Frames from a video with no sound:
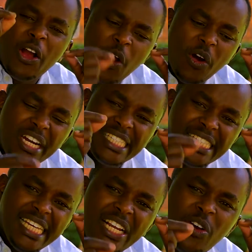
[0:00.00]
God is
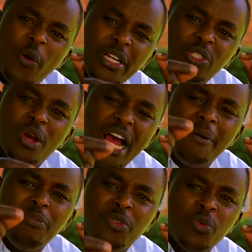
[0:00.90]
still going to
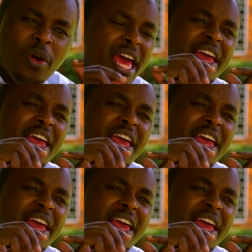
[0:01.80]
come through.